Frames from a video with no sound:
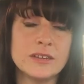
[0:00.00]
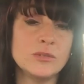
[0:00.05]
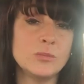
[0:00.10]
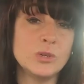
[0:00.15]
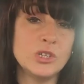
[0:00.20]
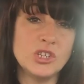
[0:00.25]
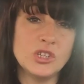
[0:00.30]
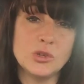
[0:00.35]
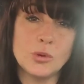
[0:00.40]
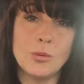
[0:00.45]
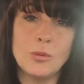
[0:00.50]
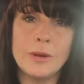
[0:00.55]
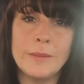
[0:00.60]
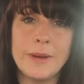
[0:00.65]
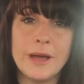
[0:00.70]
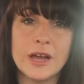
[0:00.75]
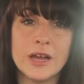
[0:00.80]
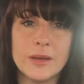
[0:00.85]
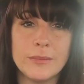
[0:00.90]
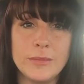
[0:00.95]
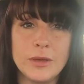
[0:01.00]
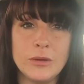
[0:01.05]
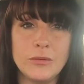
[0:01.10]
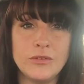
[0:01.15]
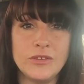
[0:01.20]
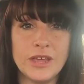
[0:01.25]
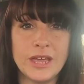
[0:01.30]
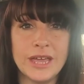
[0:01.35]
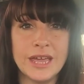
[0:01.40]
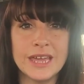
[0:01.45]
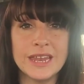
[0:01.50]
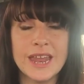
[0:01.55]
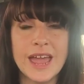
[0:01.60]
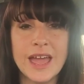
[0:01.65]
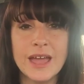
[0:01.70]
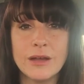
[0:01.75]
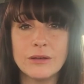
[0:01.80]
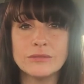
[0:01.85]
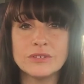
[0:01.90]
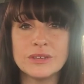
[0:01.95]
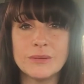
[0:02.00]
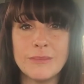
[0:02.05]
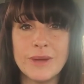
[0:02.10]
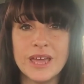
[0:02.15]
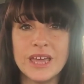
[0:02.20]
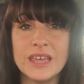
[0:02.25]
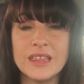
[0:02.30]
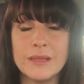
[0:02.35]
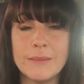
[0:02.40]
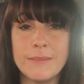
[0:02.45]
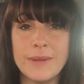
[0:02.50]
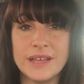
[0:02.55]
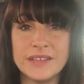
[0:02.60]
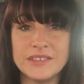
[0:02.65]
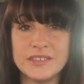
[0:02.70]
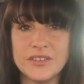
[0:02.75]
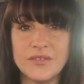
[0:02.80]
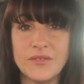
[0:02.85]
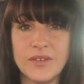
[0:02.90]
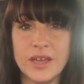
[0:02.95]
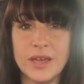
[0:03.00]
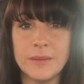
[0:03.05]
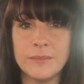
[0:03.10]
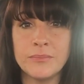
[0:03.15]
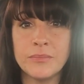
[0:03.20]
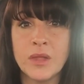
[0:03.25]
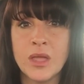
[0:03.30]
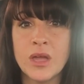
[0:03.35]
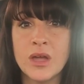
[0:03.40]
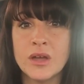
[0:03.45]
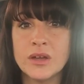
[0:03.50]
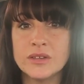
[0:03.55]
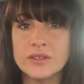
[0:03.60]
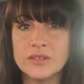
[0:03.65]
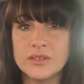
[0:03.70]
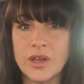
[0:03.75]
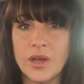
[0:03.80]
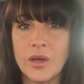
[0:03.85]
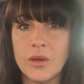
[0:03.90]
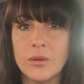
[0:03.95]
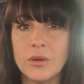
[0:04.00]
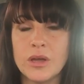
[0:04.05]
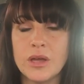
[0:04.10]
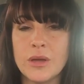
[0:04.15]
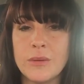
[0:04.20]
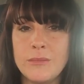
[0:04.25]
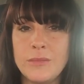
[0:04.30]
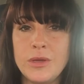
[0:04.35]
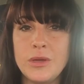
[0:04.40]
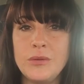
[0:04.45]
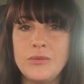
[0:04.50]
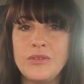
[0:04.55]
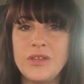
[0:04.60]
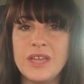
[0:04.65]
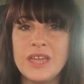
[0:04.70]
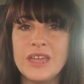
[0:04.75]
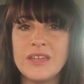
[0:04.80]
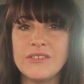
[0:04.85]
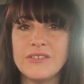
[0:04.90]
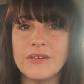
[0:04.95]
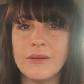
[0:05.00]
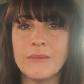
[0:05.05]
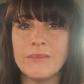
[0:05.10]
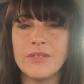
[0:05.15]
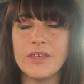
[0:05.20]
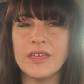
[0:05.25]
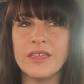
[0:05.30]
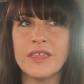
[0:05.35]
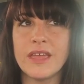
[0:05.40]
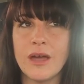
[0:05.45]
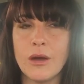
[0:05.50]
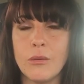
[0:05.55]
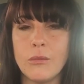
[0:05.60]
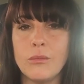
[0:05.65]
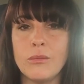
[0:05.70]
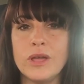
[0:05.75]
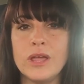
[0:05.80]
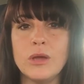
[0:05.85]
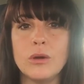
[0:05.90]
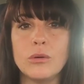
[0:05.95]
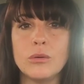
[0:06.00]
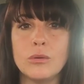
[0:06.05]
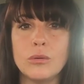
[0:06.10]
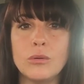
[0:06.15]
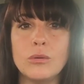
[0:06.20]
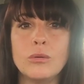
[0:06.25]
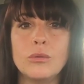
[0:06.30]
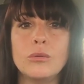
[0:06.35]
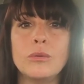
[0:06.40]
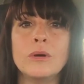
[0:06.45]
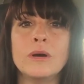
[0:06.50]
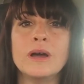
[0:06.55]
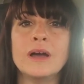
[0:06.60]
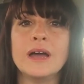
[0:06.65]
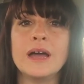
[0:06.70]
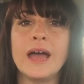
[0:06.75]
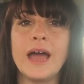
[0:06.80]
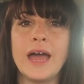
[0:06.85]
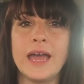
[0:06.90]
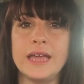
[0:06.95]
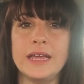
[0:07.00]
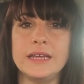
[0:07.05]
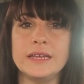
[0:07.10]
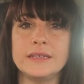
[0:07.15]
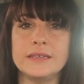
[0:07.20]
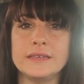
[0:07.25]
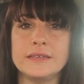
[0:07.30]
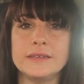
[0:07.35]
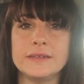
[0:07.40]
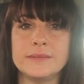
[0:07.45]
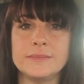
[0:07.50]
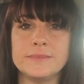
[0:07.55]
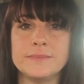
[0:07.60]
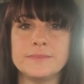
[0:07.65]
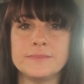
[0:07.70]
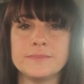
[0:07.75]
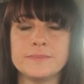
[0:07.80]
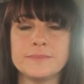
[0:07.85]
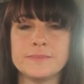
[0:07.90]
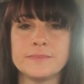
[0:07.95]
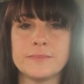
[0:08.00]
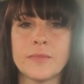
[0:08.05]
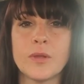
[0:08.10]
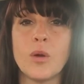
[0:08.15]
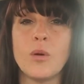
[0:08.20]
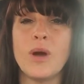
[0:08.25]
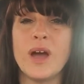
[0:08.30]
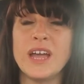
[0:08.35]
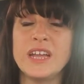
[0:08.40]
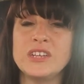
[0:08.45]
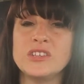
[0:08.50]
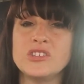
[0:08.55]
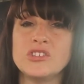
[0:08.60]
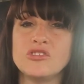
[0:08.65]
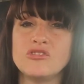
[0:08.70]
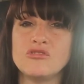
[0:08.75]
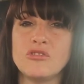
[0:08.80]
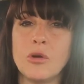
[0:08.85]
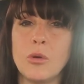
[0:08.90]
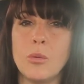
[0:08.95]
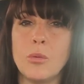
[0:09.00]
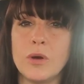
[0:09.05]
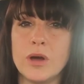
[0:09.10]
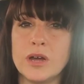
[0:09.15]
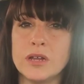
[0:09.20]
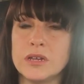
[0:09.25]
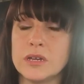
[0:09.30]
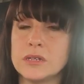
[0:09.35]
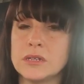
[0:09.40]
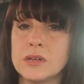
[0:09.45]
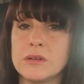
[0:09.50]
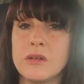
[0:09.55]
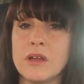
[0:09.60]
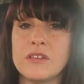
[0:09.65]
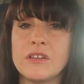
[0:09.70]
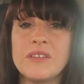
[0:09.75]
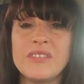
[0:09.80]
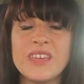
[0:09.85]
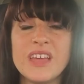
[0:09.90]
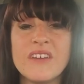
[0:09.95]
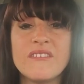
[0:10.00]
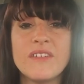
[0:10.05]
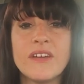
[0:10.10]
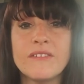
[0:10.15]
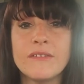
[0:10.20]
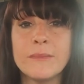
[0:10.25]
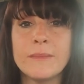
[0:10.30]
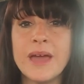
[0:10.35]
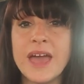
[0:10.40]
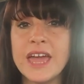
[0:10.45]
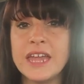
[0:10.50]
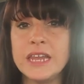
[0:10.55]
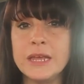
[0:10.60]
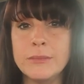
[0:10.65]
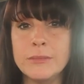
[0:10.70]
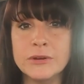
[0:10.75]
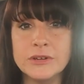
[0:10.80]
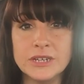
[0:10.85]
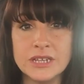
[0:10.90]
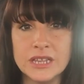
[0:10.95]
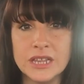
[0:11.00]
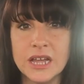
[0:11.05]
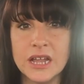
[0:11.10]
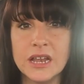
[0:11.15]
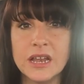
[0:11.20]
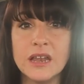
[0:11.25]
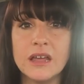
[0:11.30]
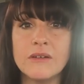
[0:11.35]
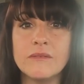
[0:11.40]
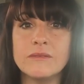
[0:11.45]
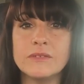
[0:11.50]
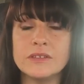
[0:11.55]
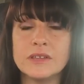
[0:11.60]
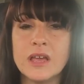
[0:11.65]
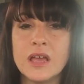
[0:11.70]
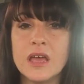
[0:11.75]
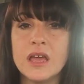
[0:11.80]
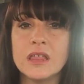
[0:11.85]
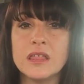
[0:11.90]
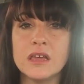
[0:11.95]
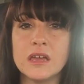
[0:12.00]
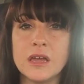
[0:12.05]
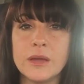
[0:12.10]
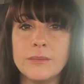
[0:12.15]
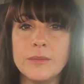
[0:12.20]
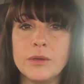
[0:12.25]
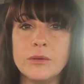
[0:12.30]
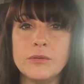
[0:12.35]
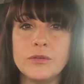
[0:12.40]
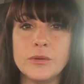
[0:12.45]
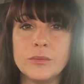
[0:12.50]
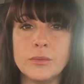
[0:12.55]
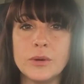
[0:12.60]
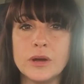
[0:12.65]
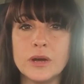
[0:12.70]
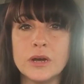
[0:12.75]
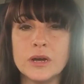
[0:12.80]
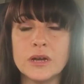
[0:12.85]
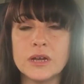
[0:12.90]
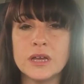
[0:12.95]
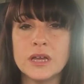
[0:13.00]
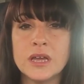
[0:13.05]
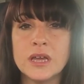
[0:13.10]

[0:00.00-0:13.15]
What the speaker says: which is all about commuting and how to make the best of it. So commuting is something that we all hate. Well, hate's a strong word. I don't think I've ever met anybody that loves the commute to work.